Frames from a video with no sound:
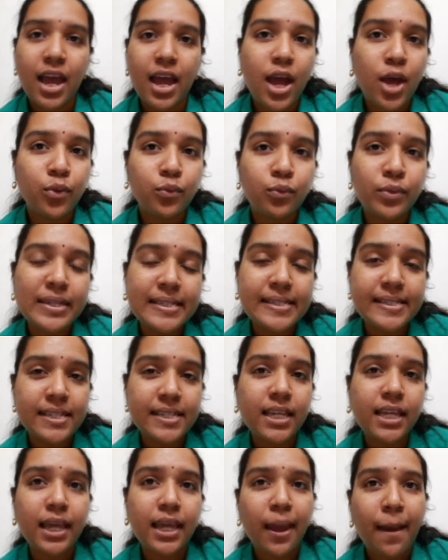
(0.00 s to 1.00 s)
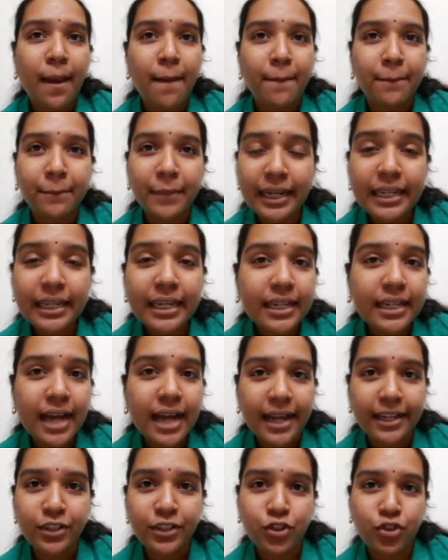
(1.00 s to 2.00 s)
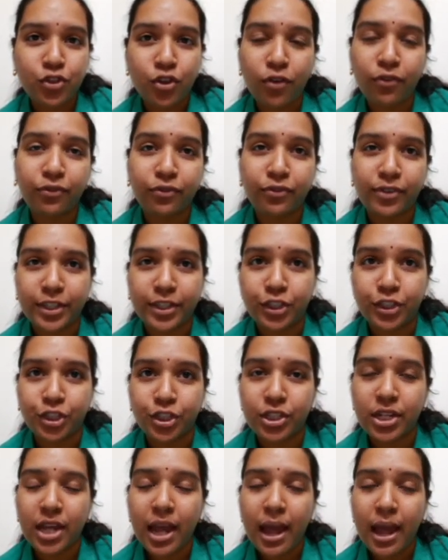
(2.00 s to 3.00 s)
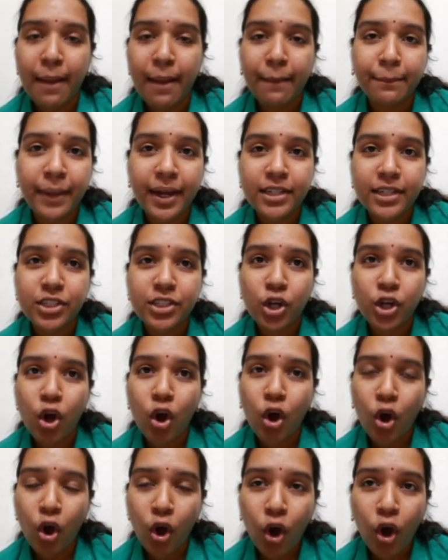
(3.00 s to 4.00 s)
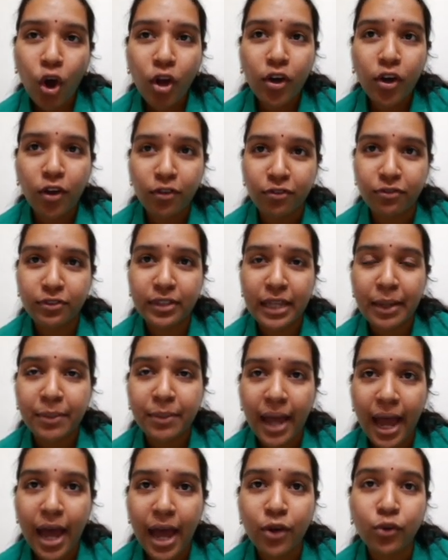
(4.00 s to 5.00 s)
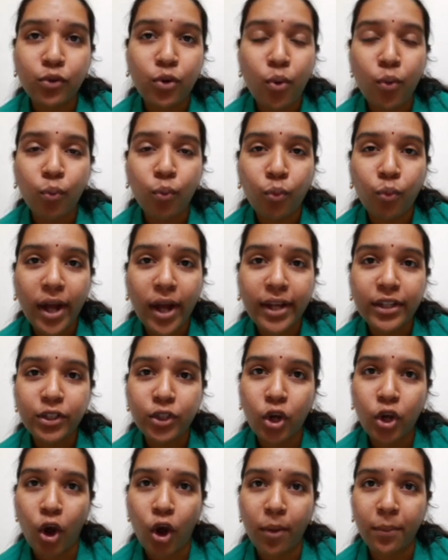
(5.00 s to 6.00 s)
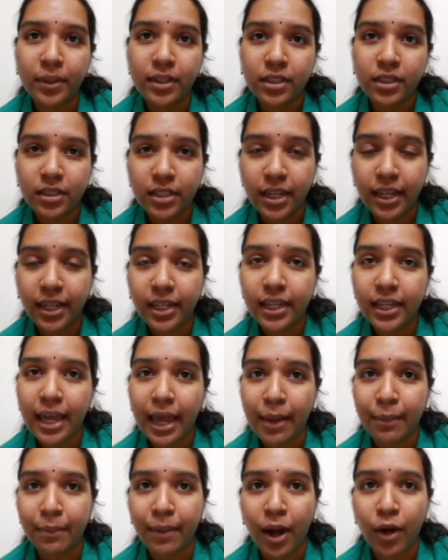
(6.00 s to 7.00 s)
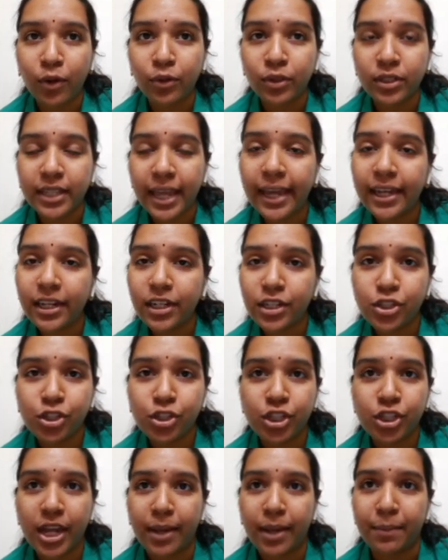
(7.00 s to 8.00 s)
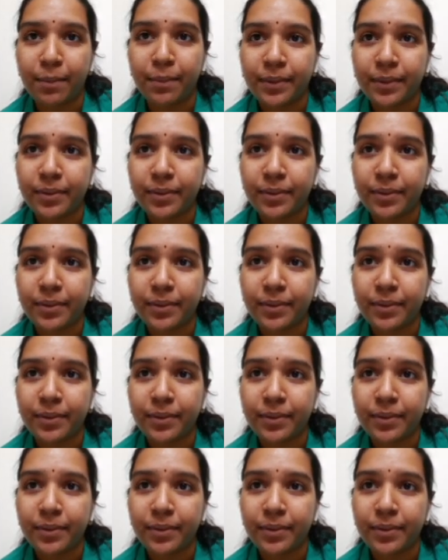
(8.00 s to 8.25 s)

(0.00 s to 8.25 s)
We see many kinds of fish, but all of them have one common thing about their shape.